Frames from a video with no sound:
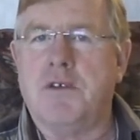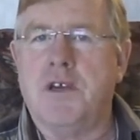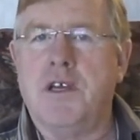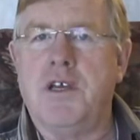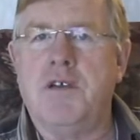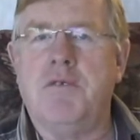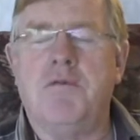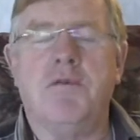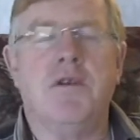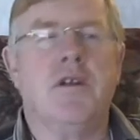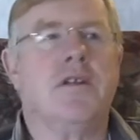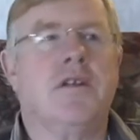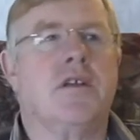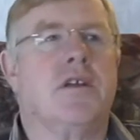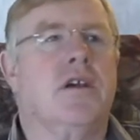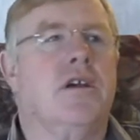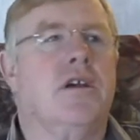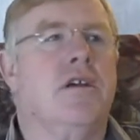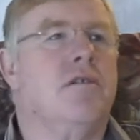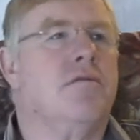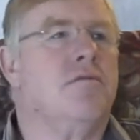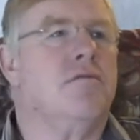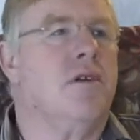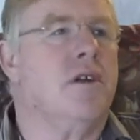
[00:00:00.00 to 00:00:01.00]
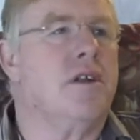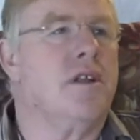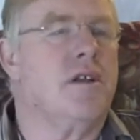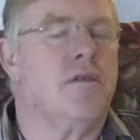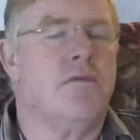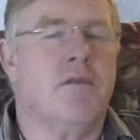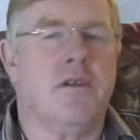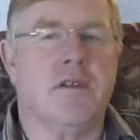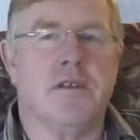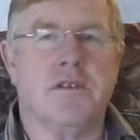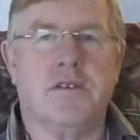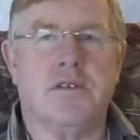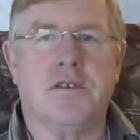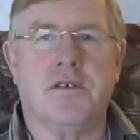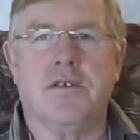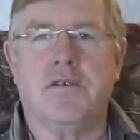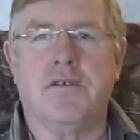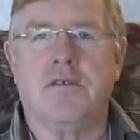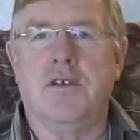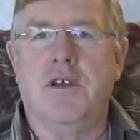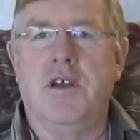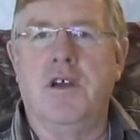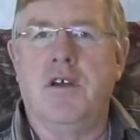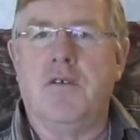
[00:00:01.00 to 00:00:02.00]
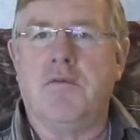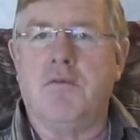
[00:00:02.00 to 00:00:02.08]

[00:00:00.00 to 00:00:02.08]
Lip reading: Where you want to go? What do you want to do?